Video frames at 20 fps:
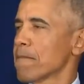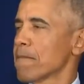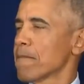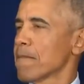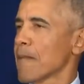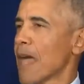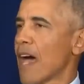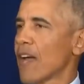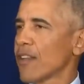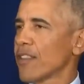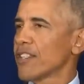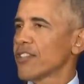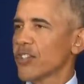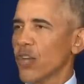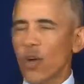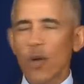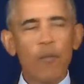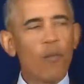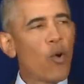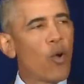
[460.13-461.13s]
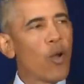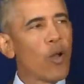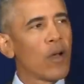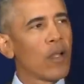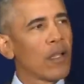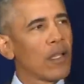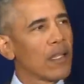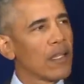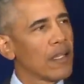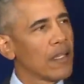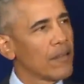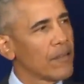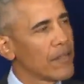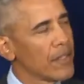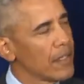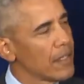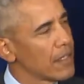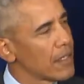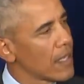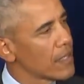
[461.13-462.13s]
Out of the turmoil of
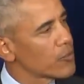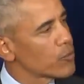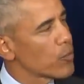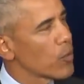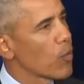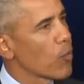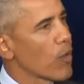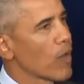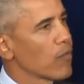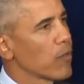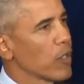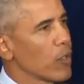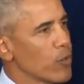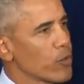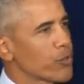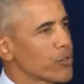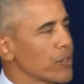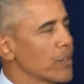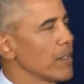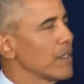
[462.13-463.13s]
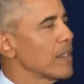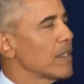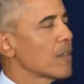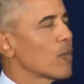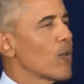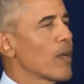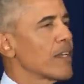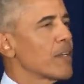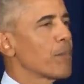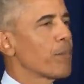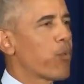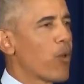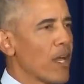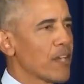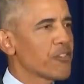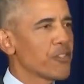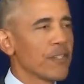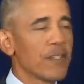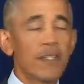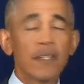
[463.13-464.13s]
the Industrial Revolution and the Great
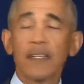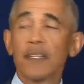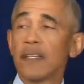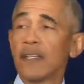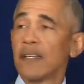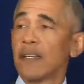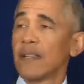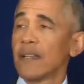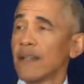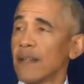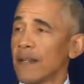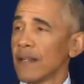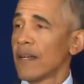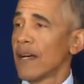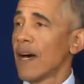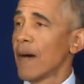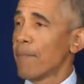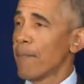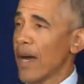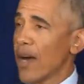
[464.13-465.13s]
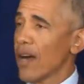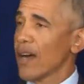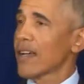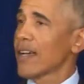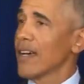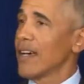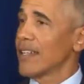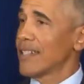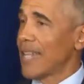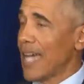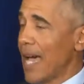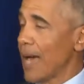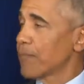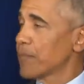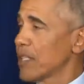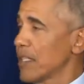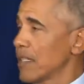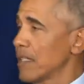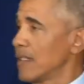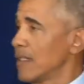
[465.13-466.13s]
Depression, America
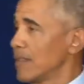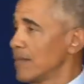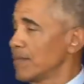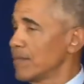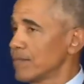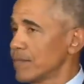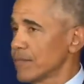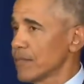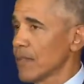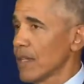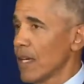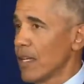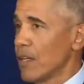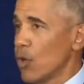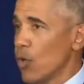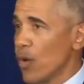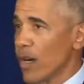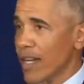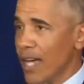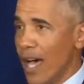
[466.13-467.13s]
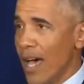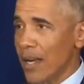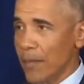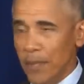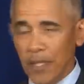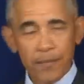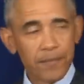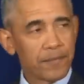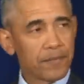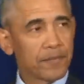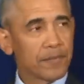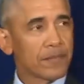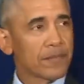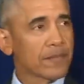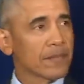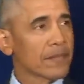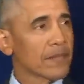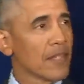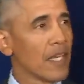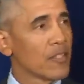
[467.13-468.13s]
adapted a new economy,
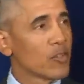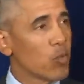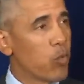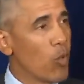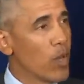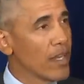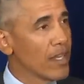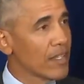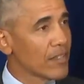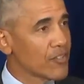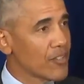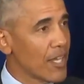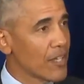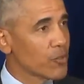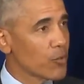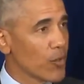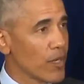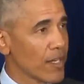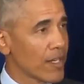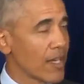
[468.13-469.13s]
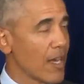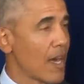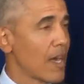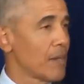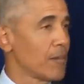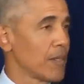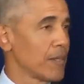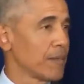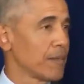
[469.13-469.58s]
a twentieth century economy,